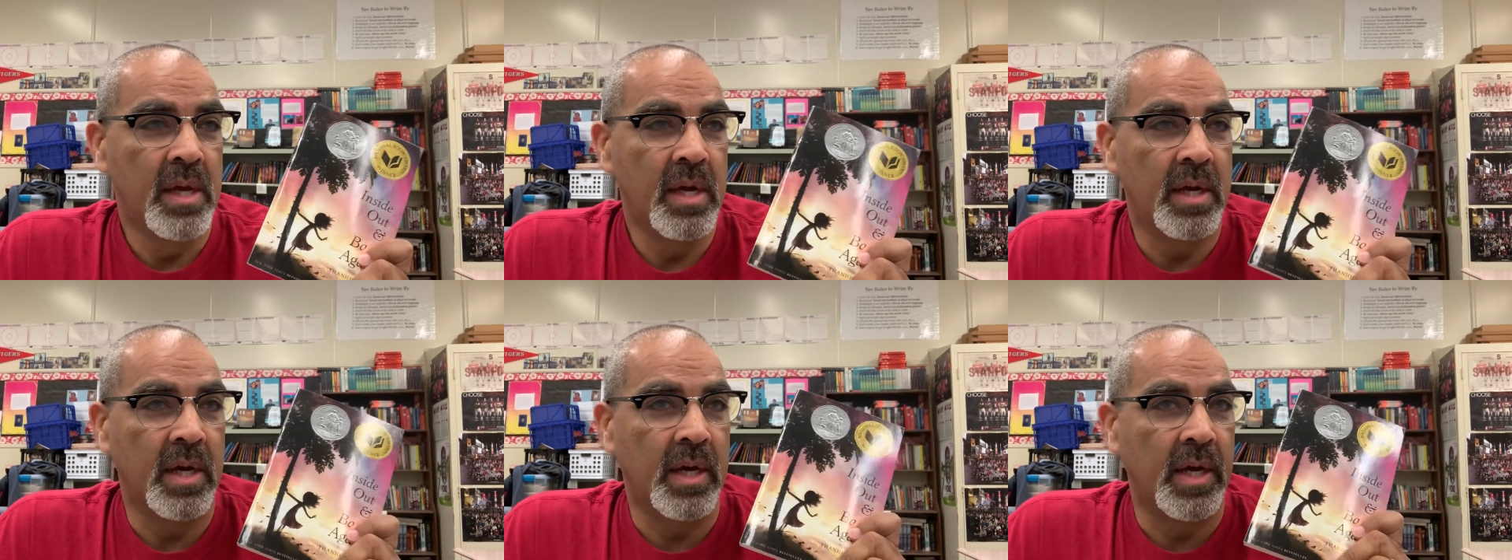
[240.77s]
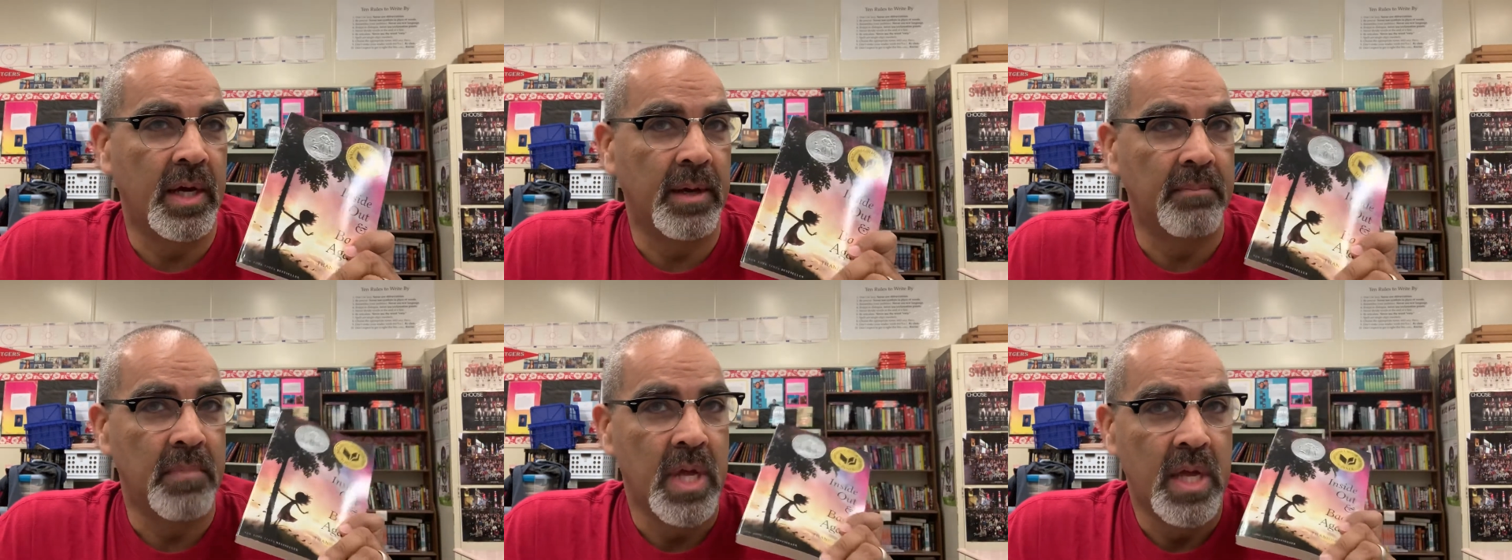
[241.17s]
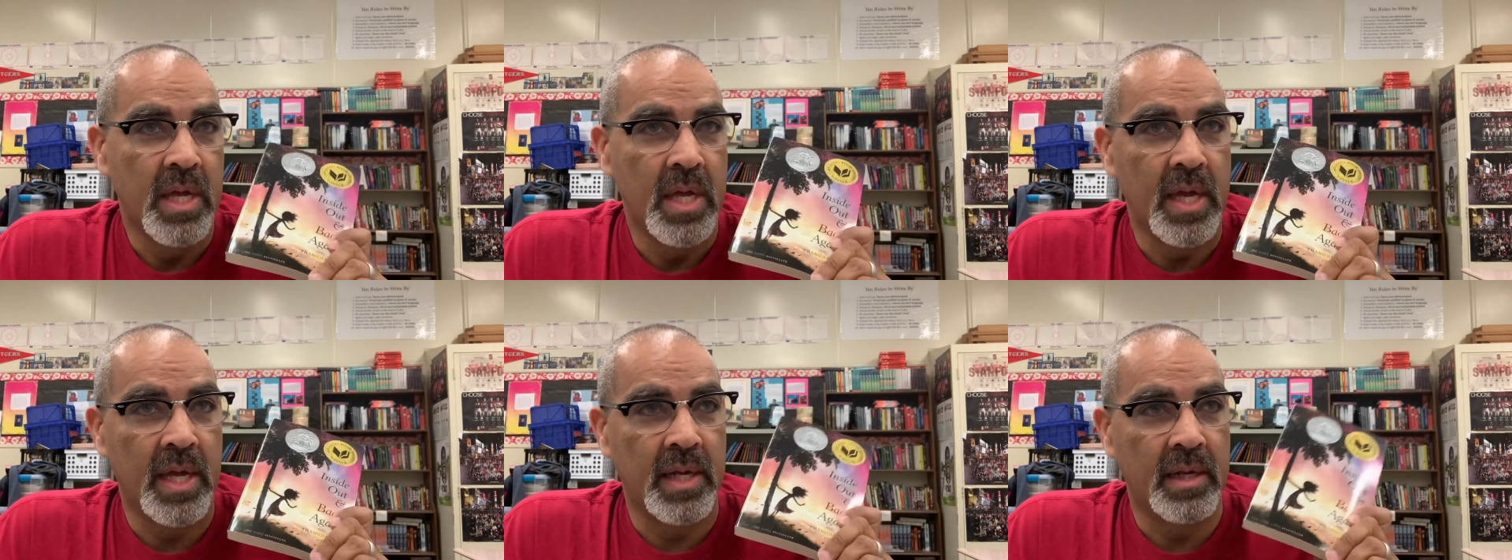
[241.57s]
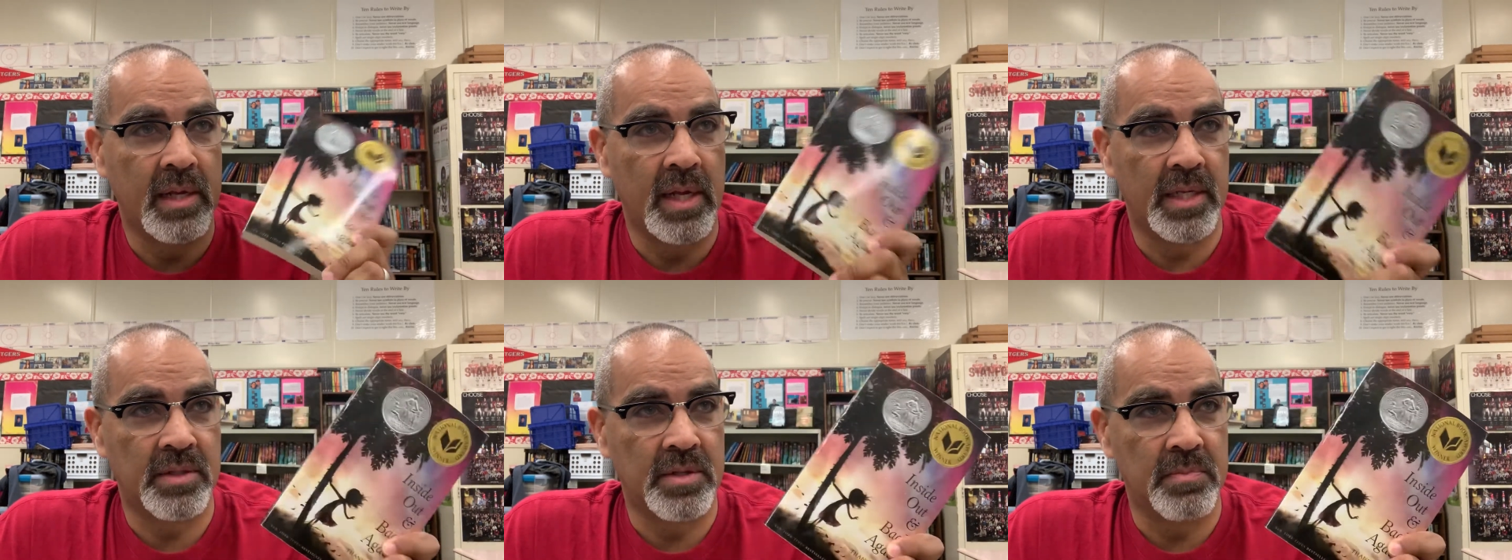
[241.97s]

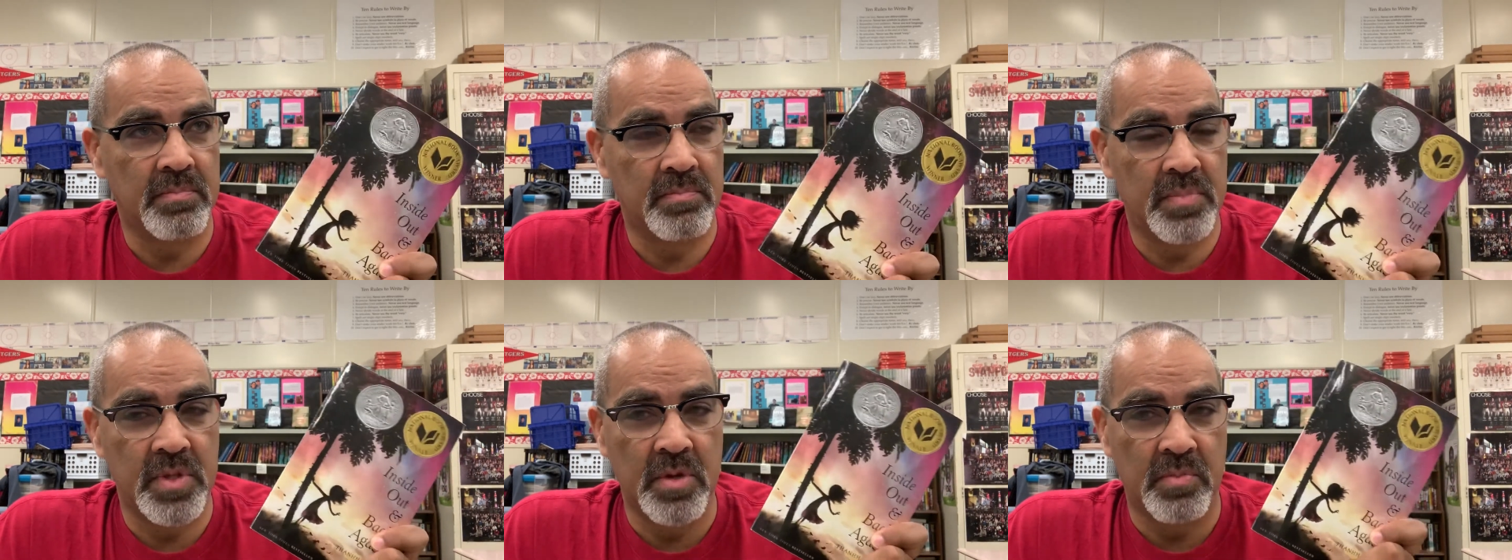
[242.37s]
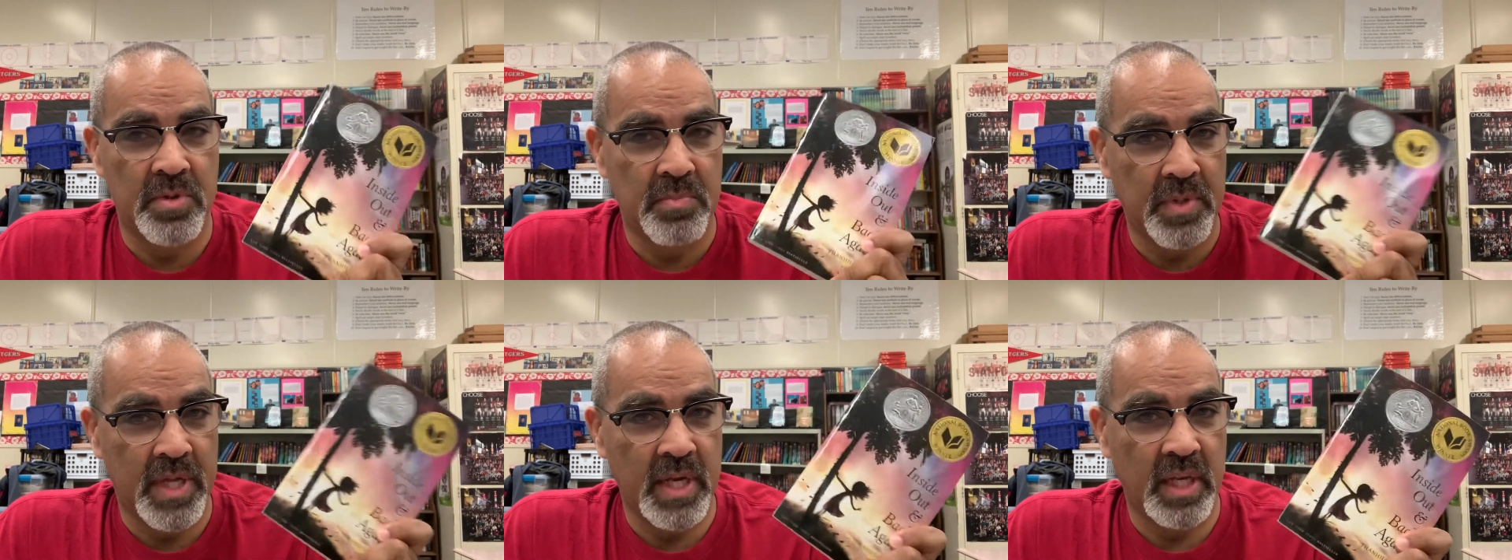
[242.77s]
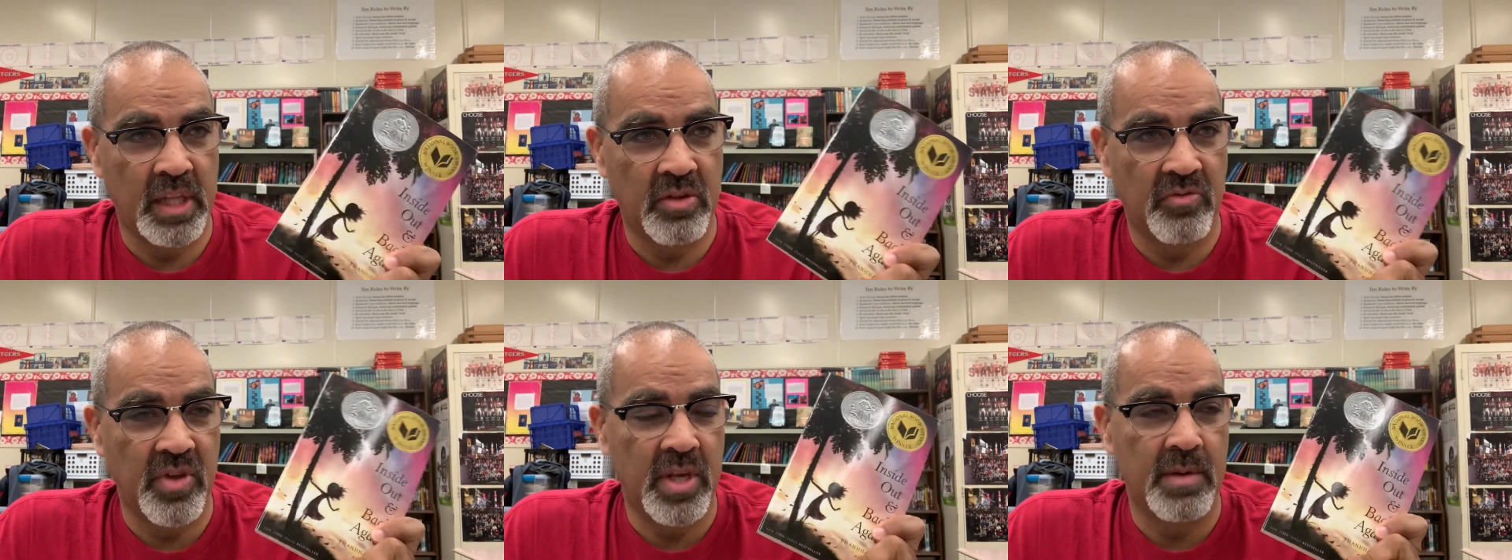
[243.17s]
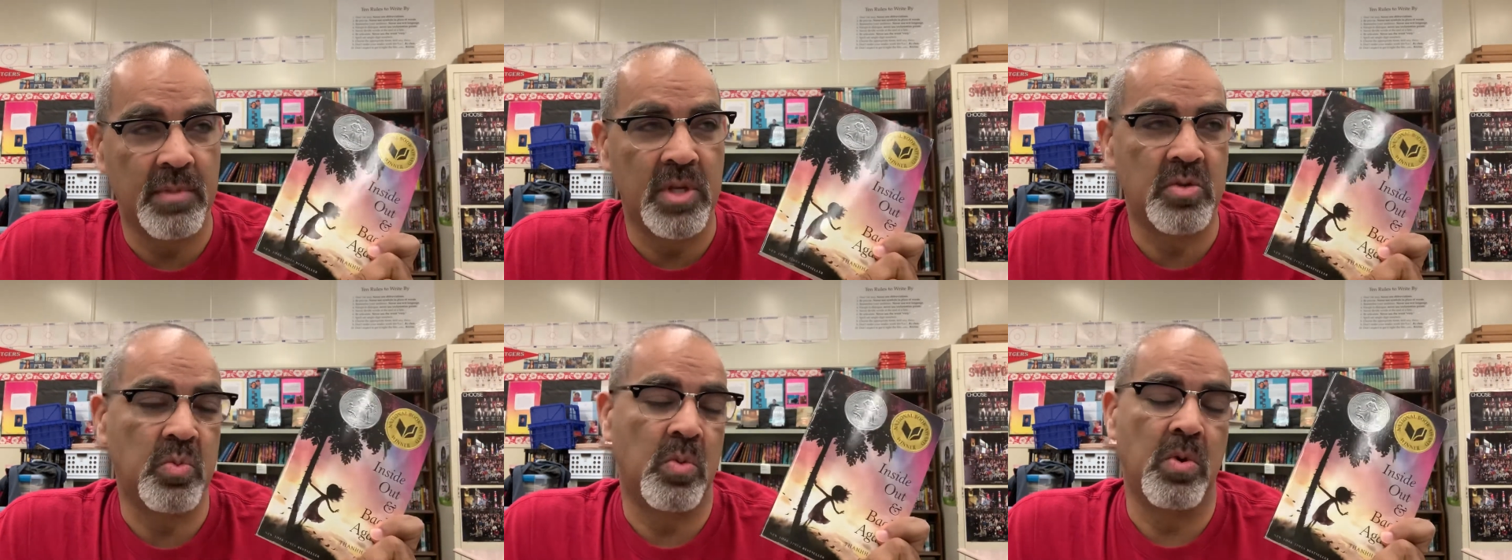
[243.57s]
at the beginning of the
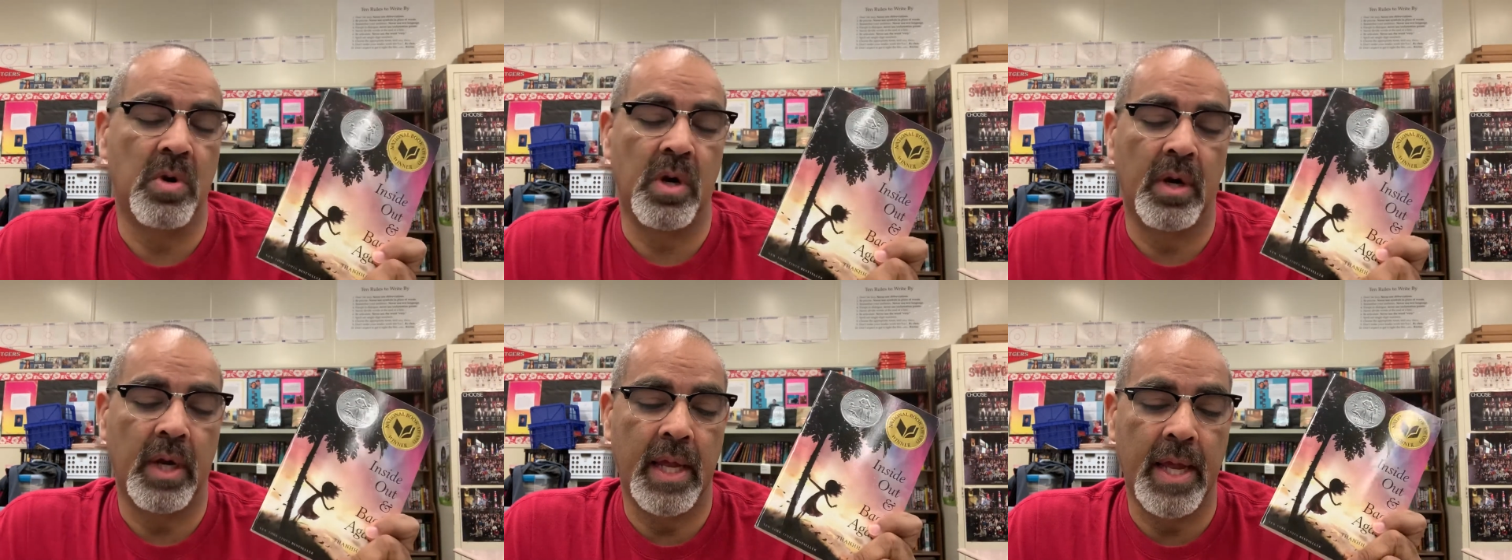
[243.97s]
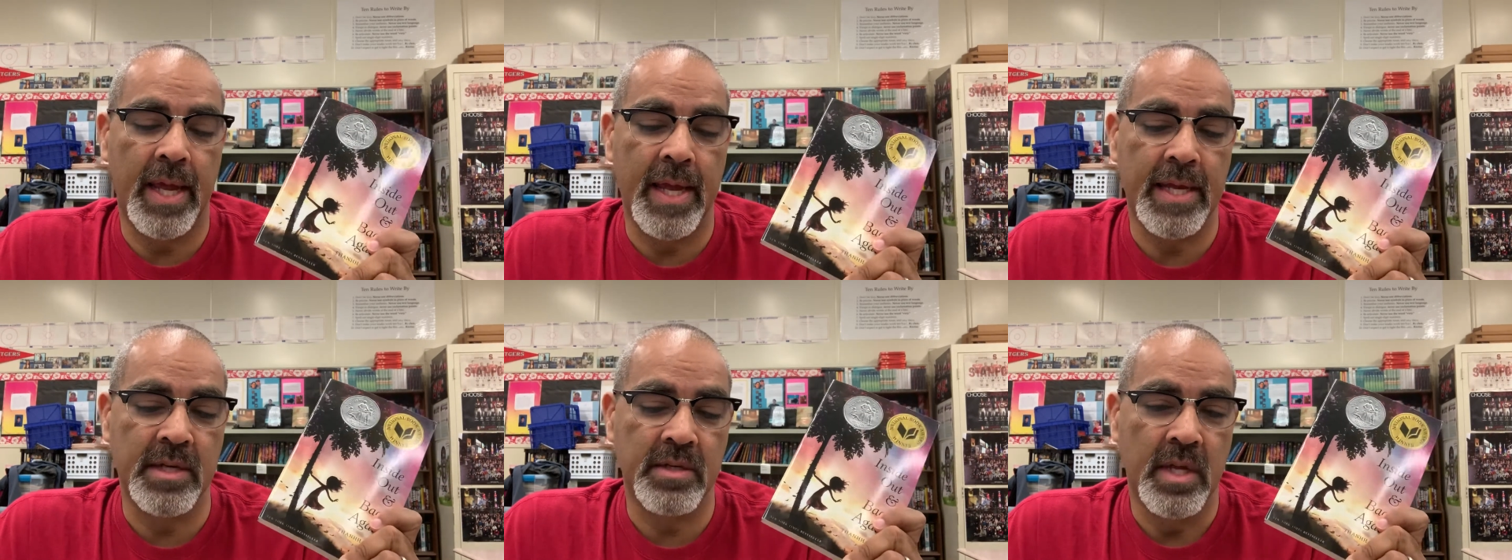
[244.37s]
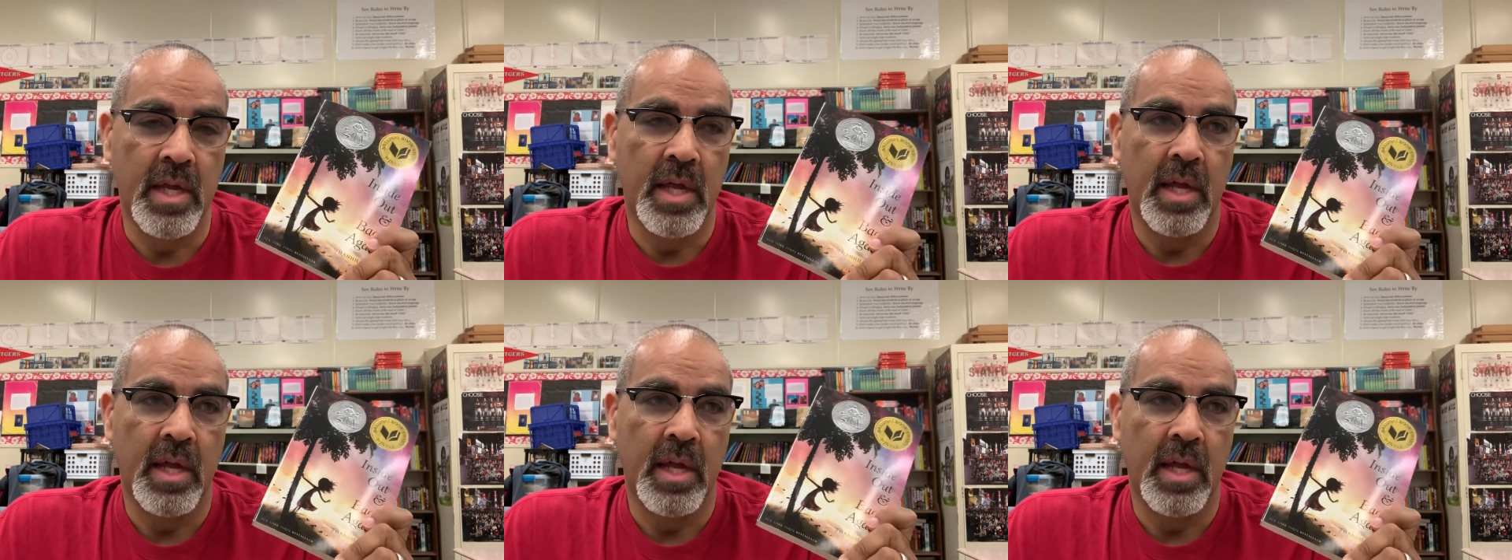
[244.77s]
Vietnamese War, and